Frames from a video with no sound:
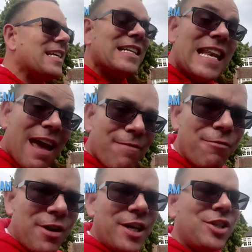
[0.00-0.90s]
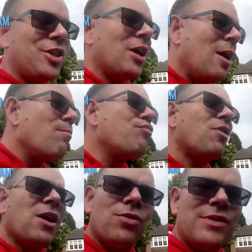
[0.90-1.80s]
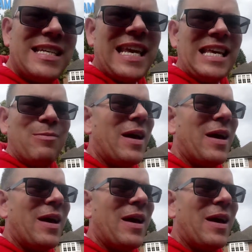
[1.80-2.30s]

leverage, bring on team,